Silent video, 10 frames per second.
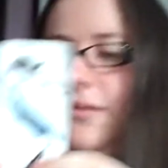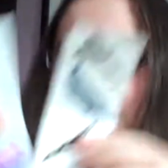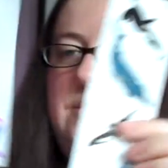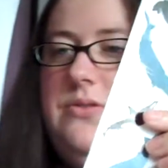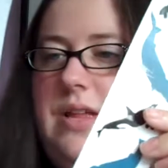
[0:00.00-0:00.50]

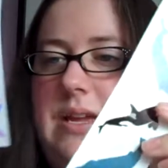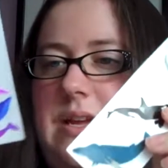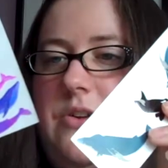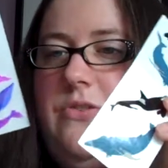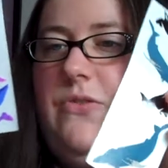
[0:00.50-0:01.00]
These are like
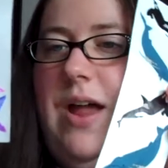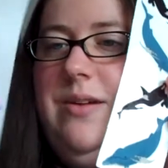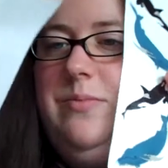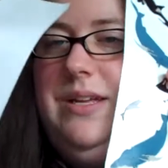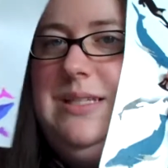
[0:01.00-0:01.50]

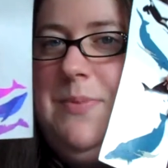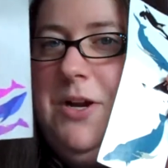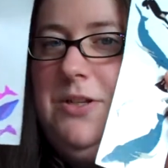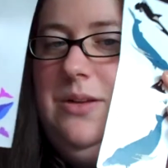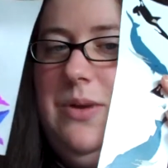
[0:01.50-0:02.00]
incredibly
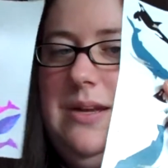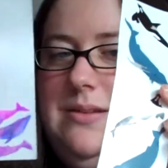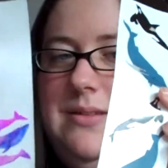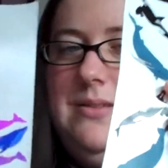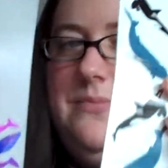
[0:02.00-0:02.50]
sparkly
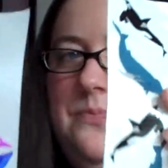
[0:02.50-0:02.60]
whales.